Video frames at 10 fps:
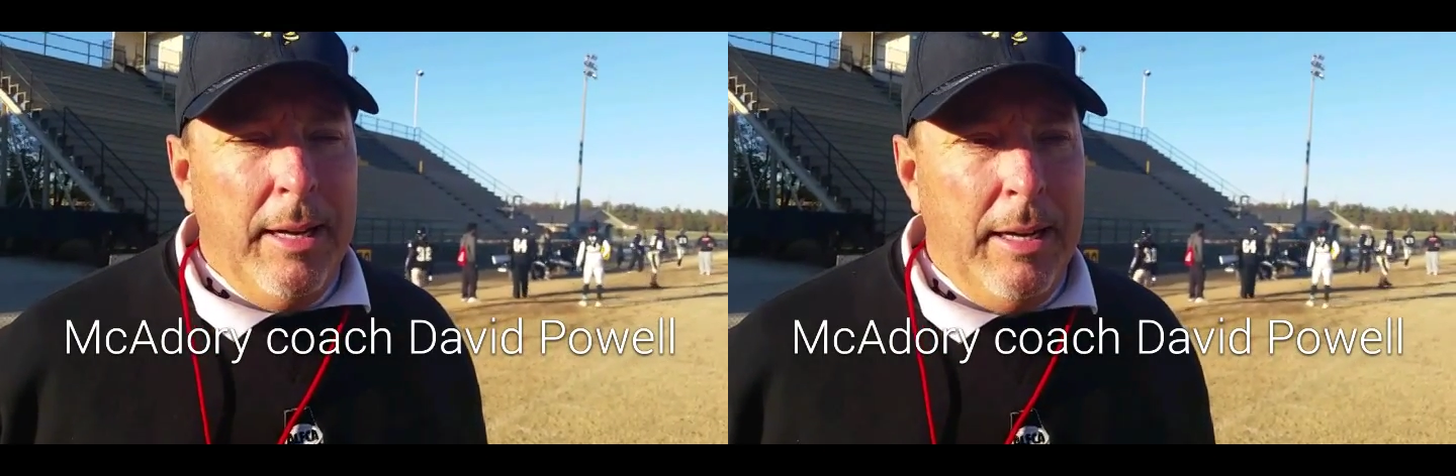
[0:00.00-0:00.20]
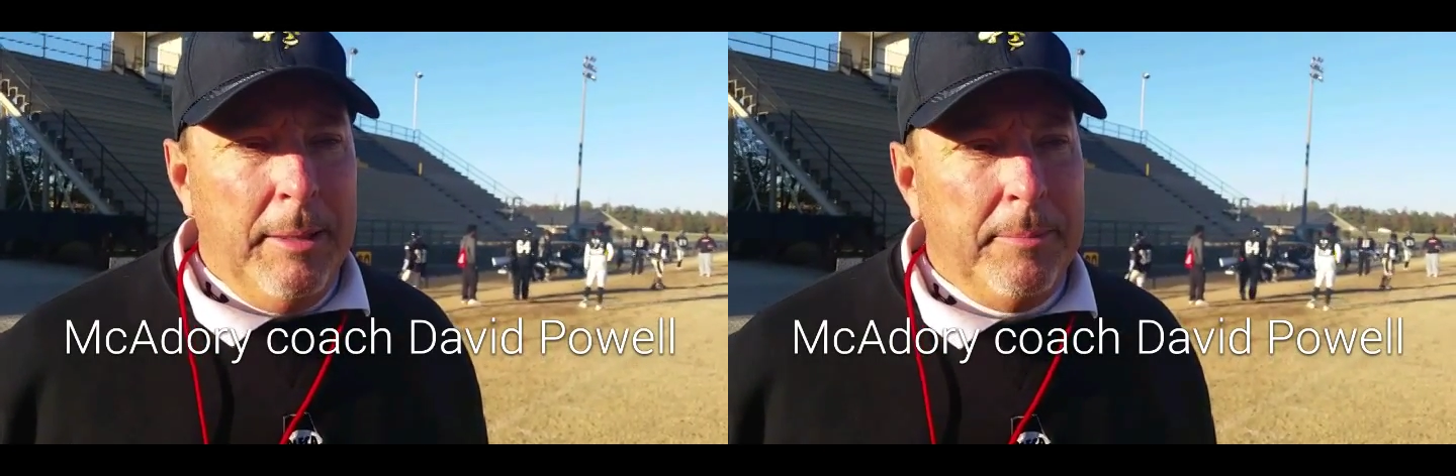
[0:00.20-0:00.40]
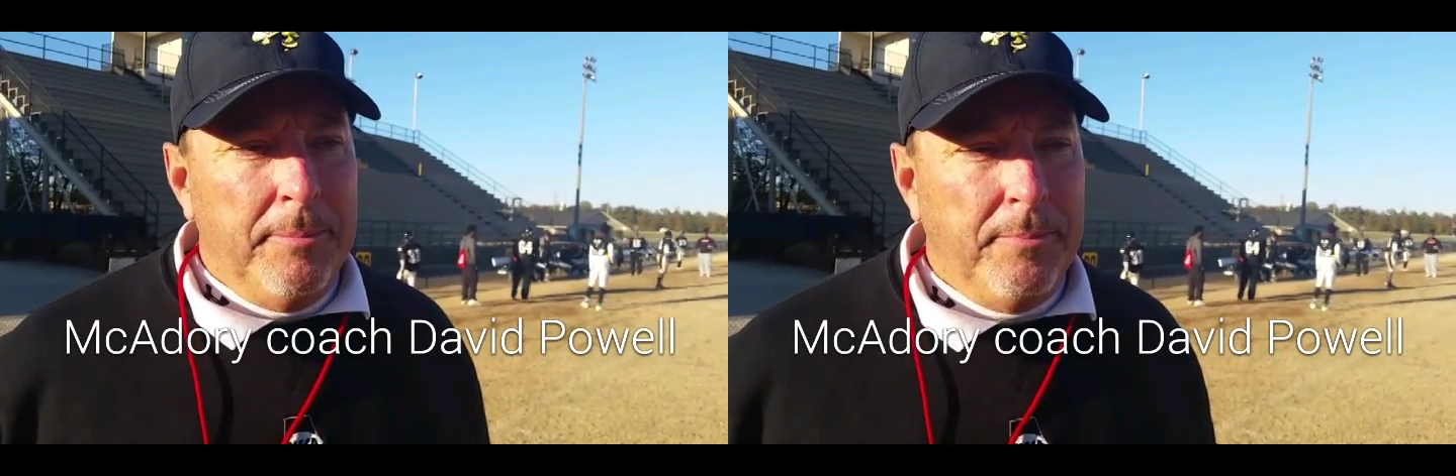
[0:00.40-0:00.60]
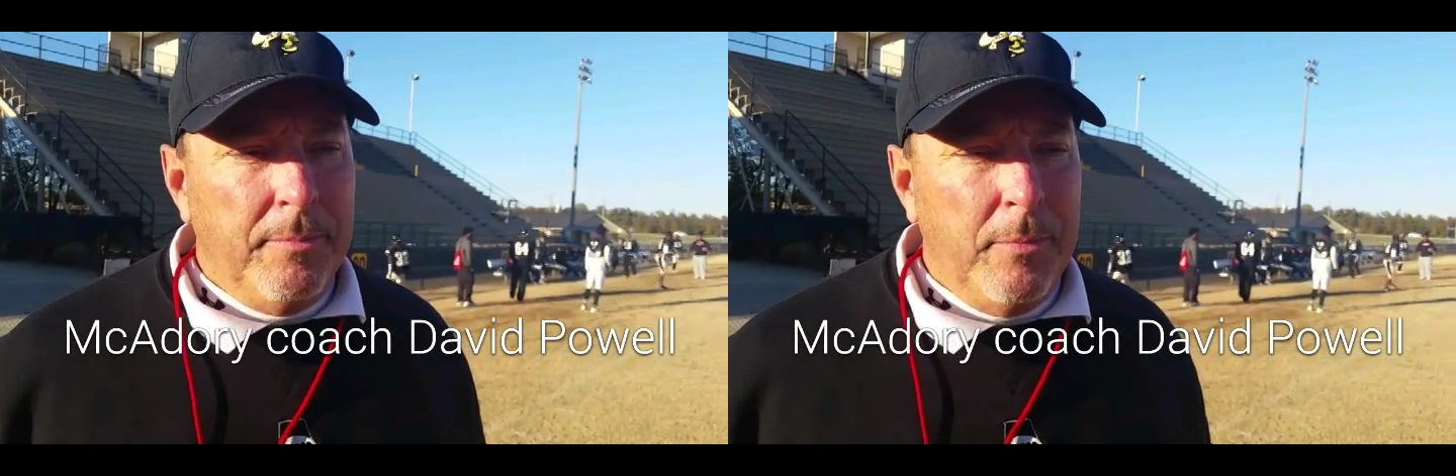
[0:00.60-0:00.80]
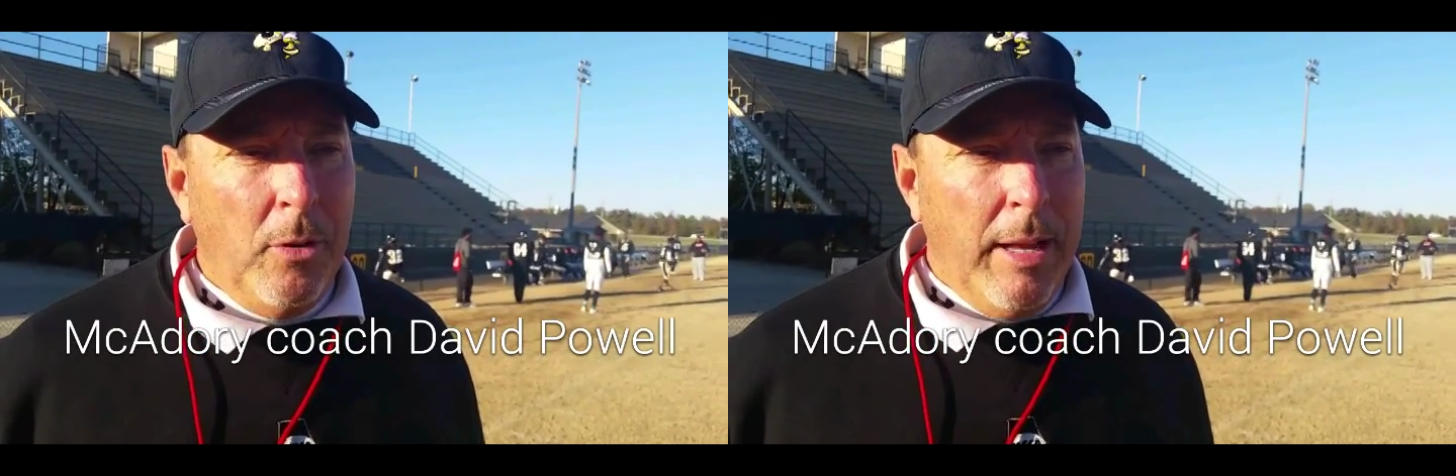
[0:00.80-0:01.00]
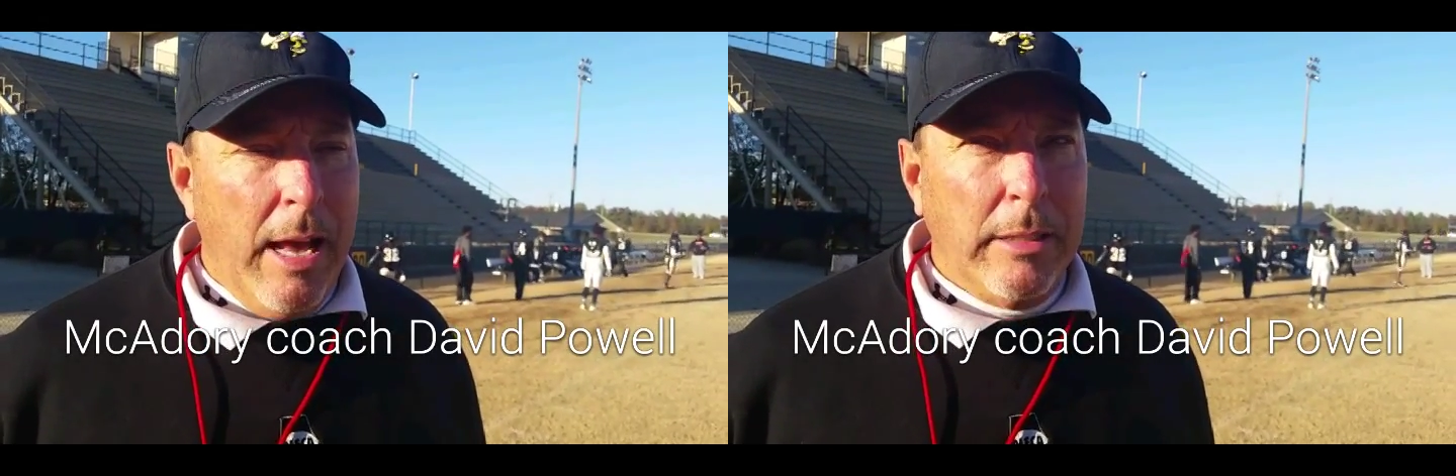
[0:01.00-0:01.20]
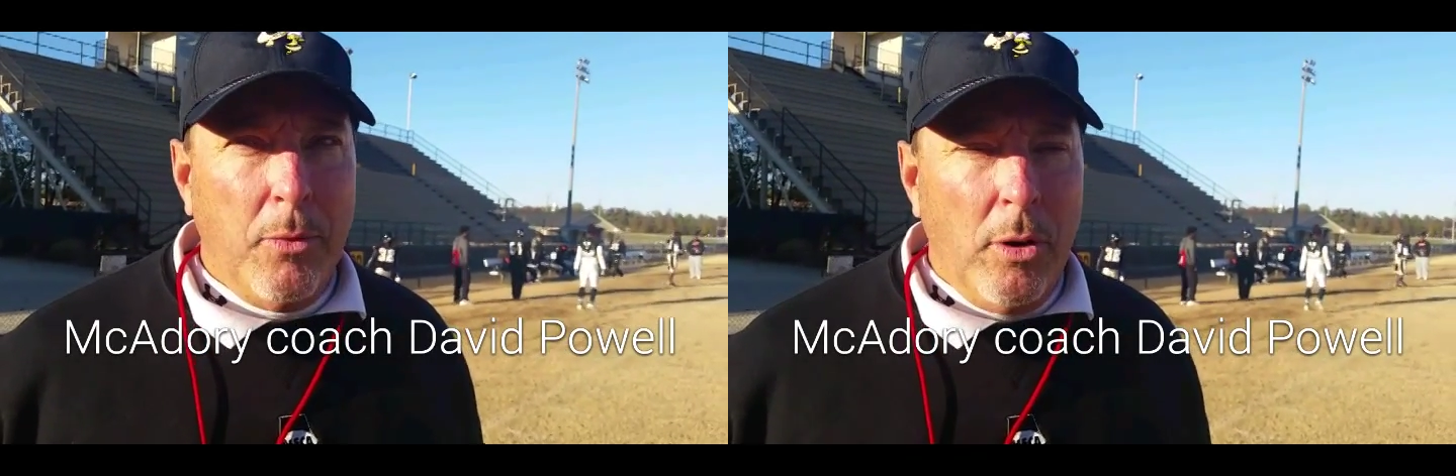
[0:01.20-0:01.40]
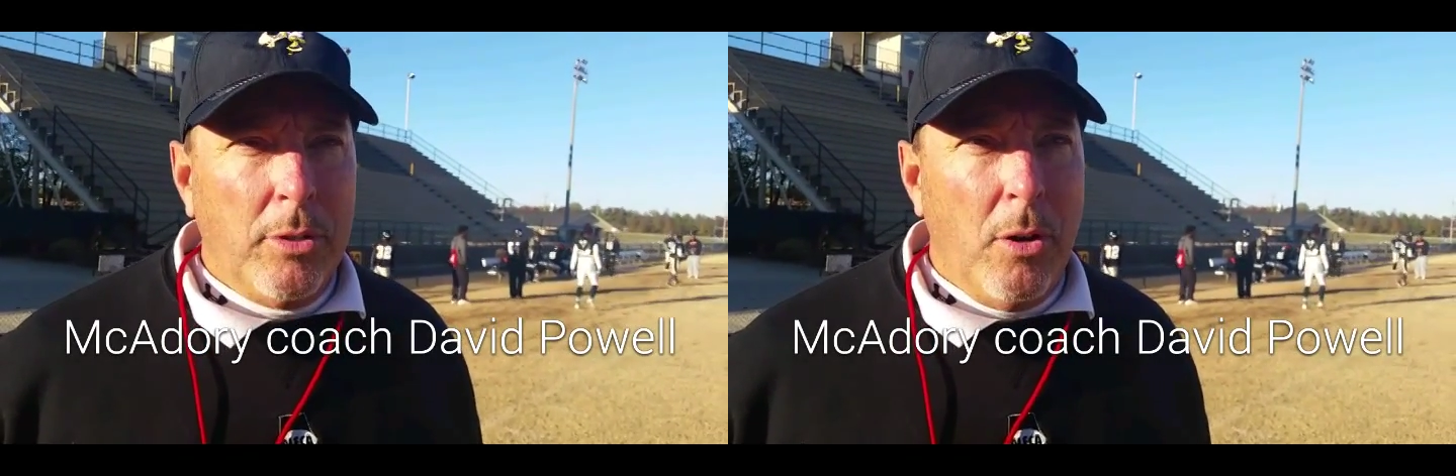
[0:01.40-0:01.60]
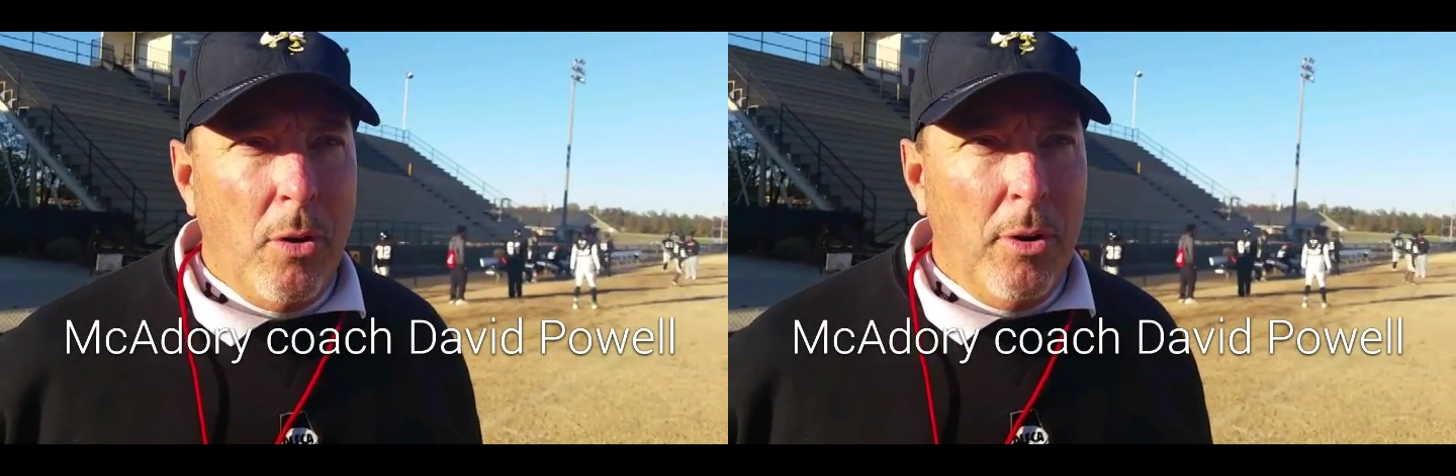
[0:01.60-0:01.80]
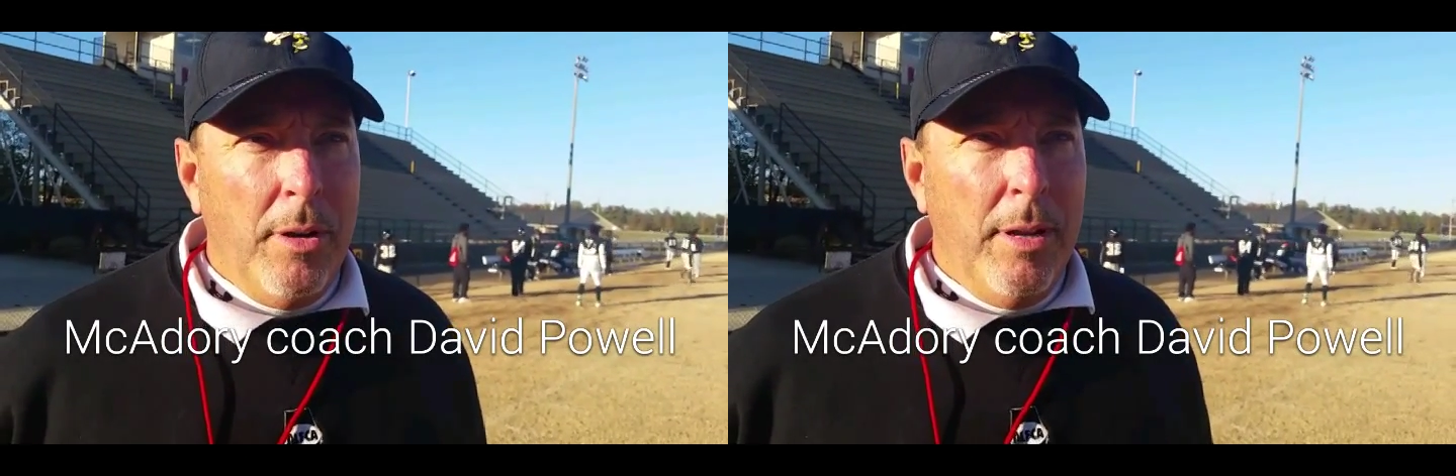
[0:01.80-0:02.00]
Our guys have worked
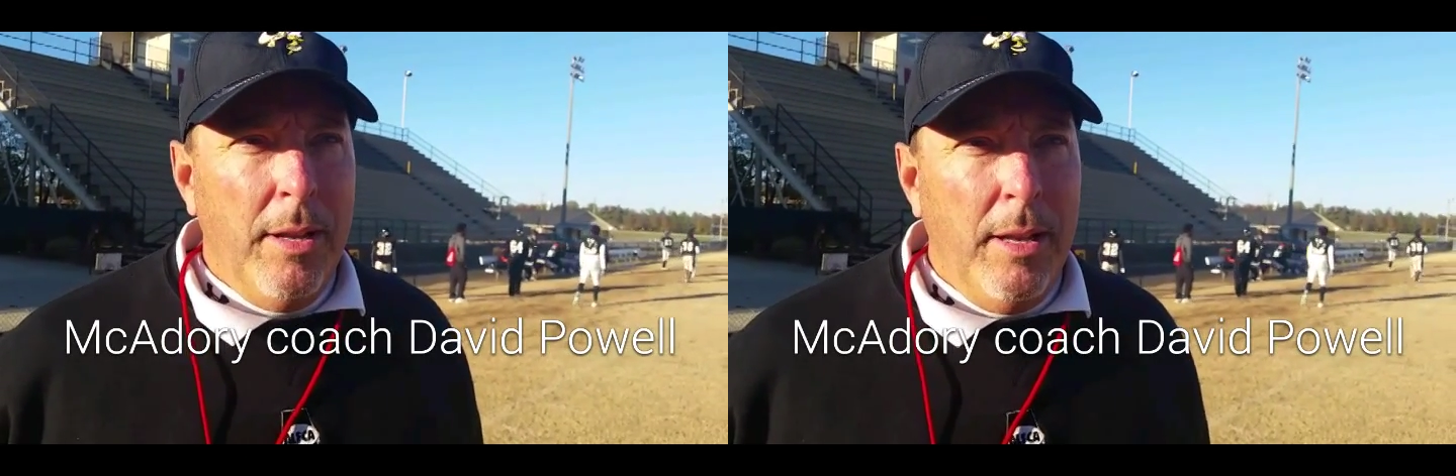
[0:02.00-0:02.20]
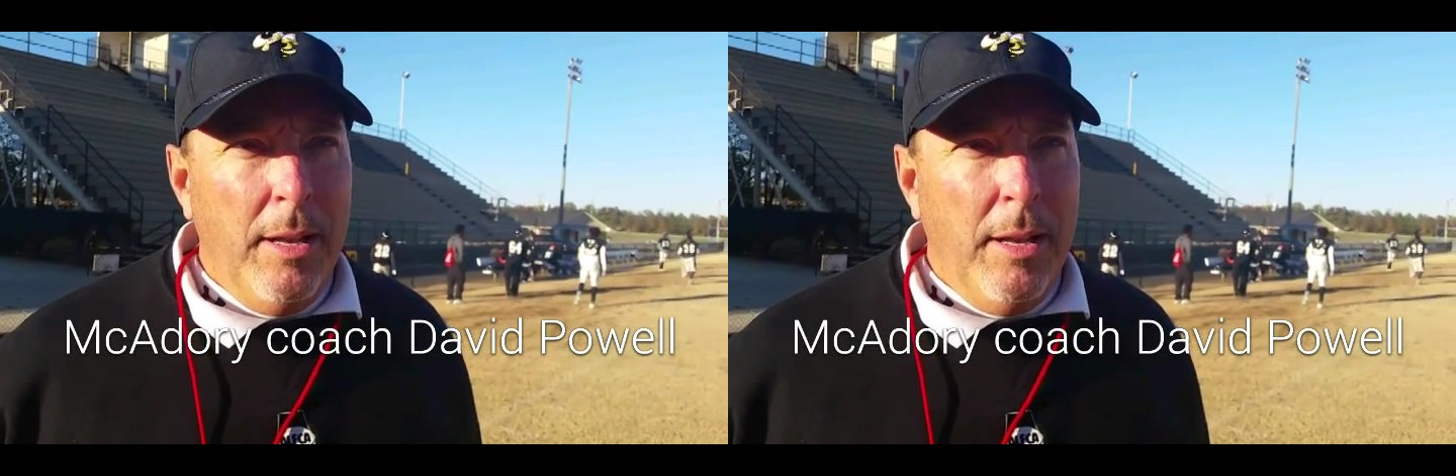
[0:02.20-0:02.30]
hard.